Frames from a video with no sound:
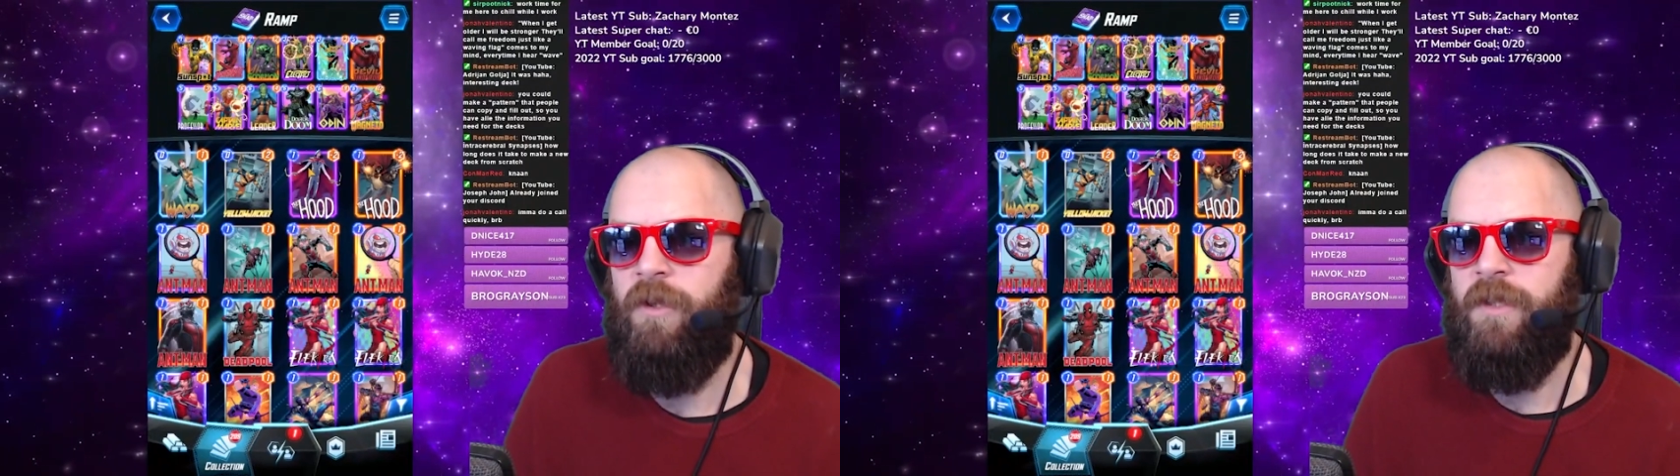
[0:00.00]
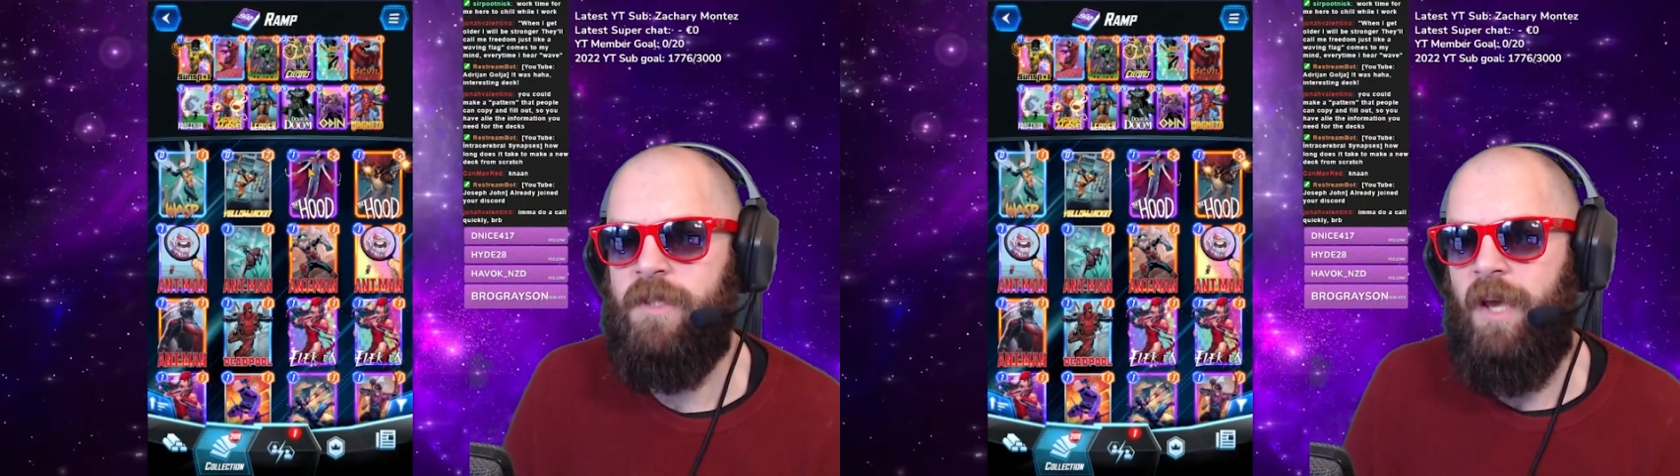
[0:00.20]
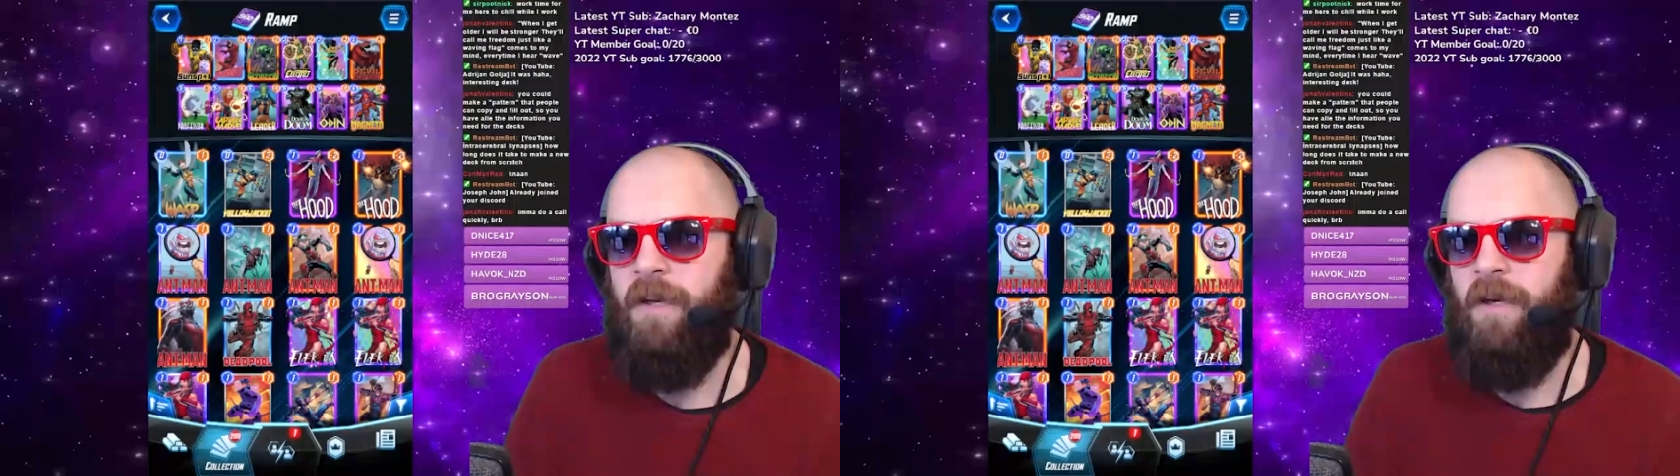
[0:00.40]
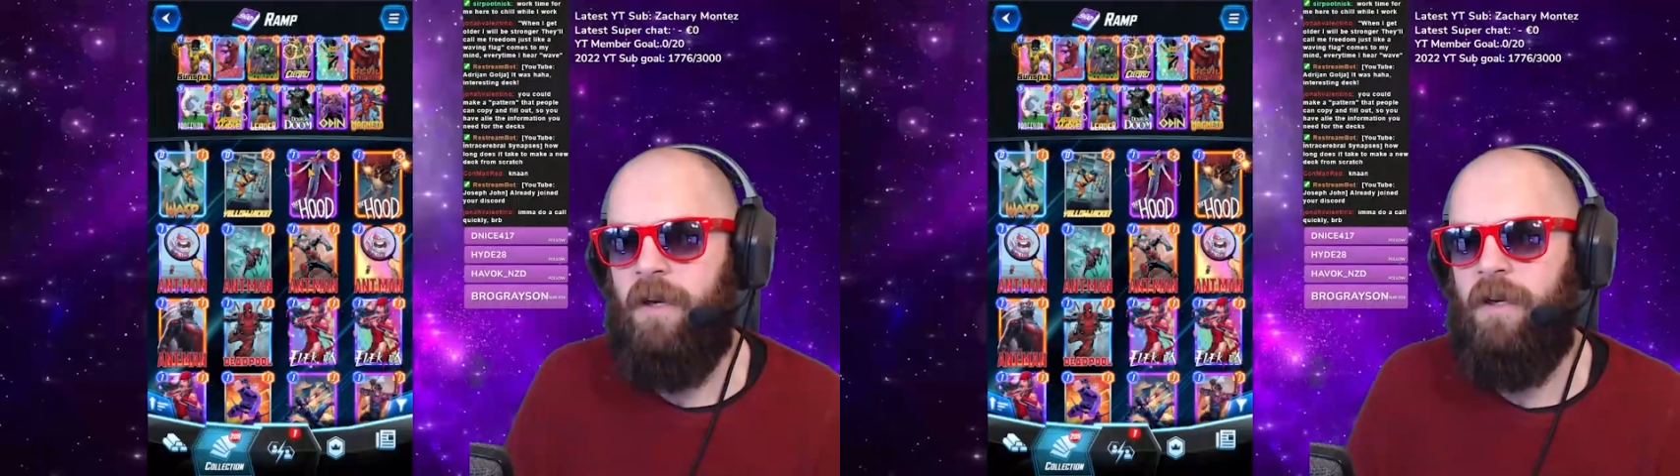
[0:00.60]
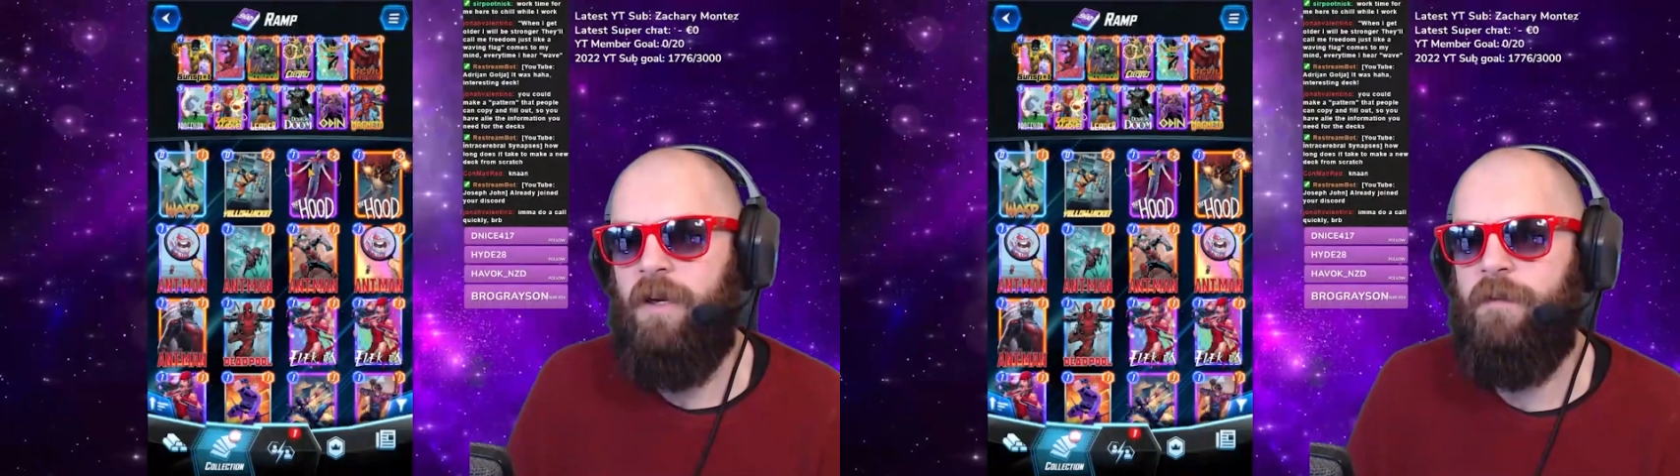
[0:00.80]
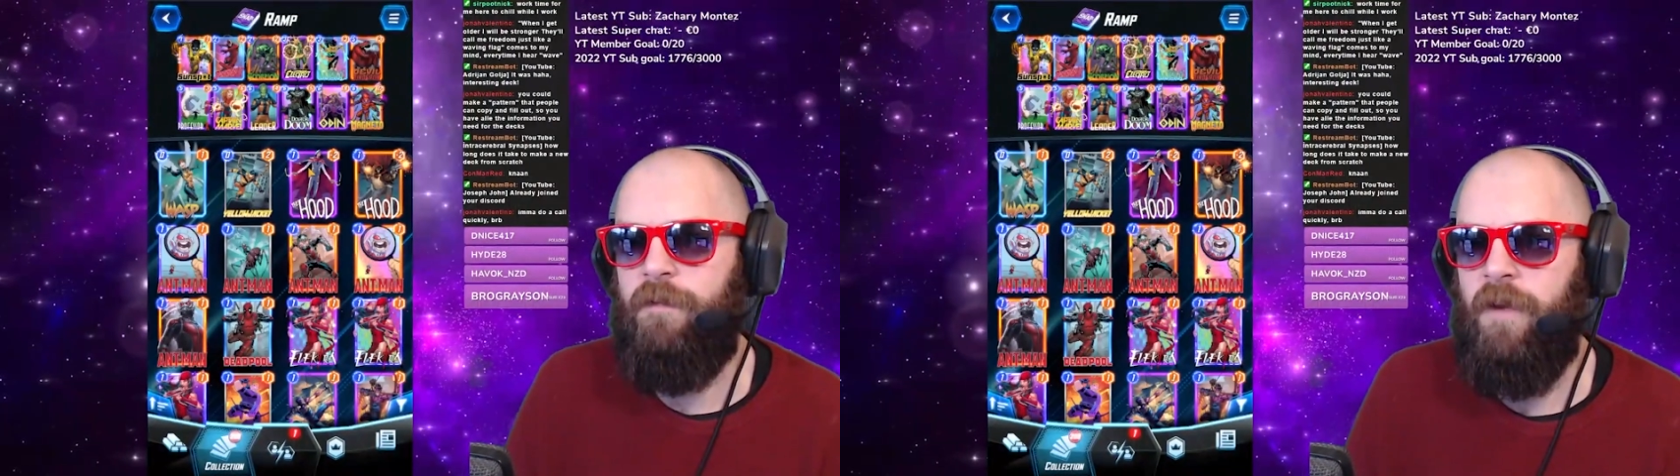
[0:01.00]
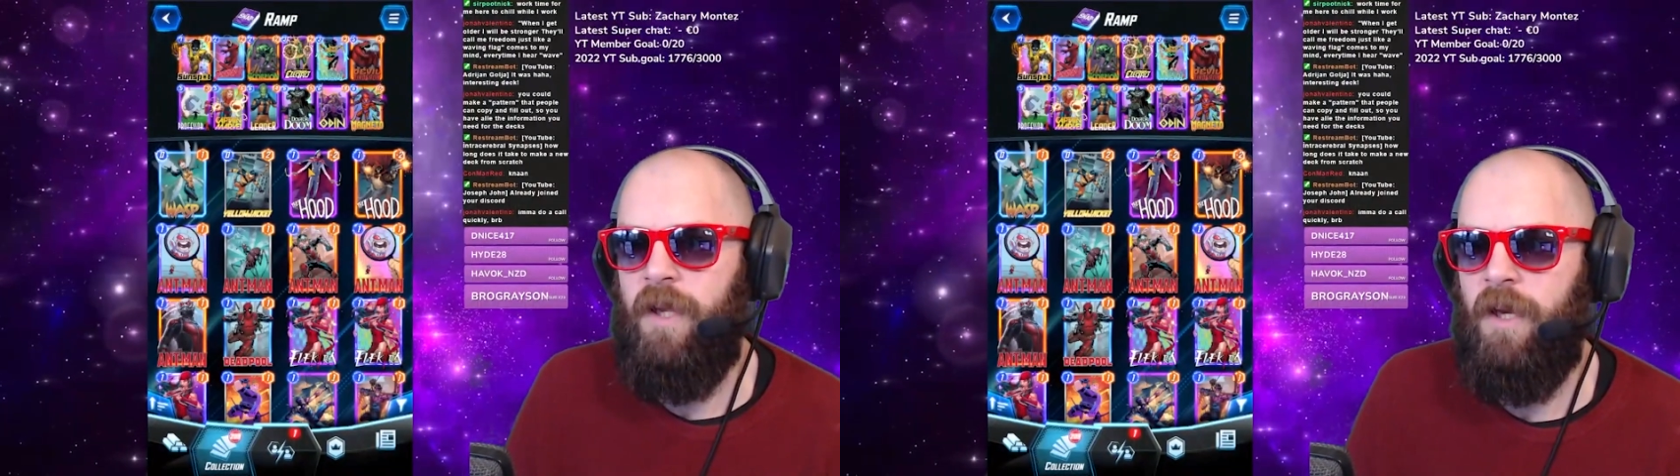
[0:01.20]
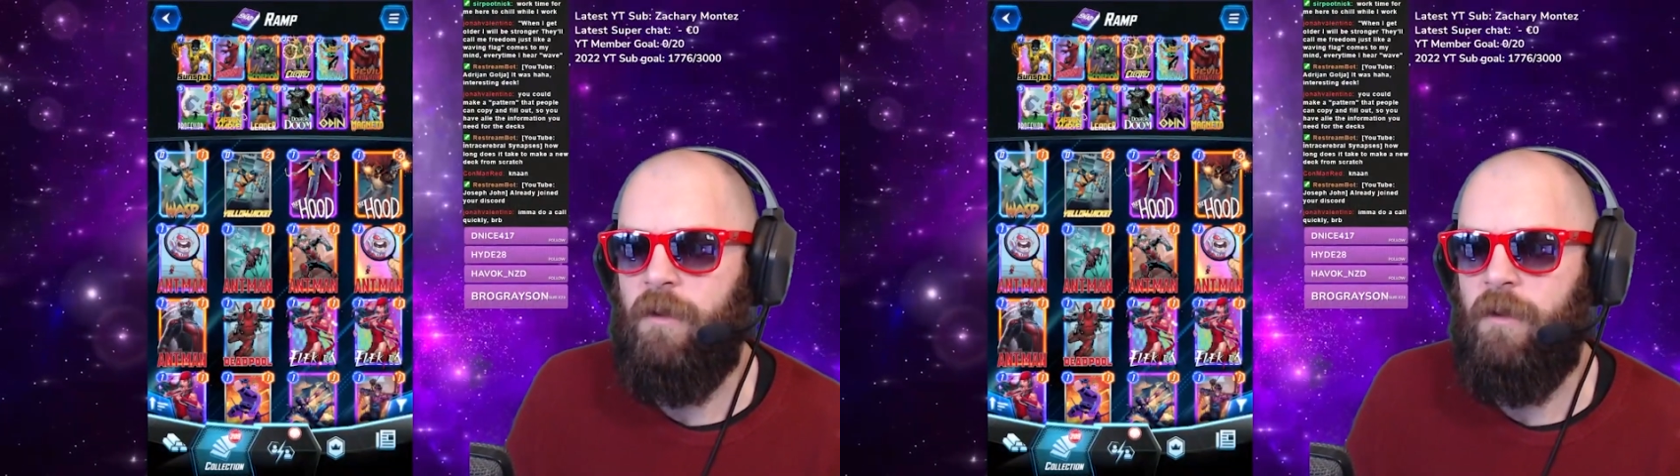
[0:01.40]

deck highlight video.